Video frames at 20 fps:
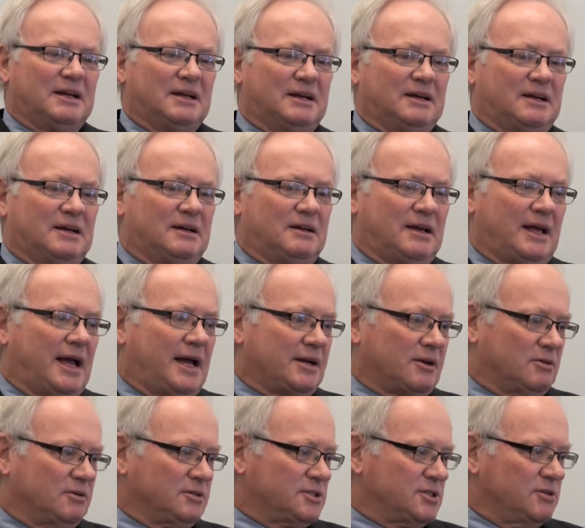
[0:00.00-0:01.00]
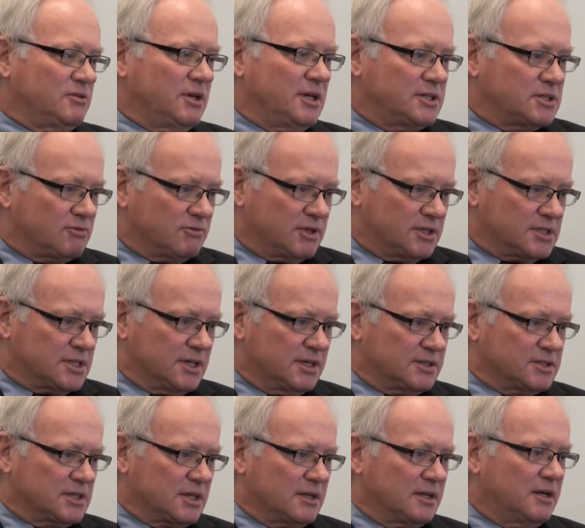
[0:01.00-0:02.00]
adults who need to
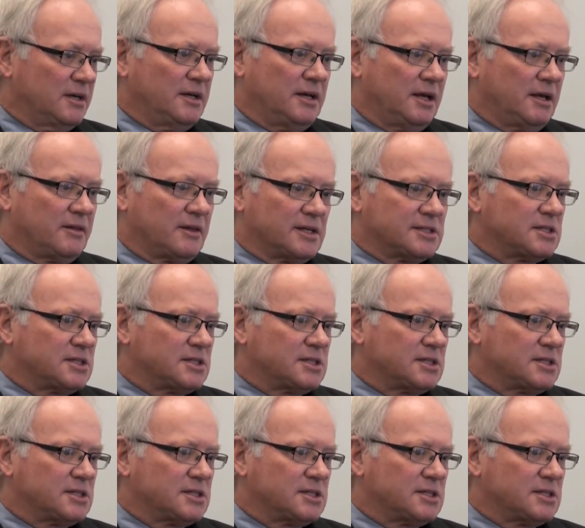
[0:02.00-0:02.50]
return to learning.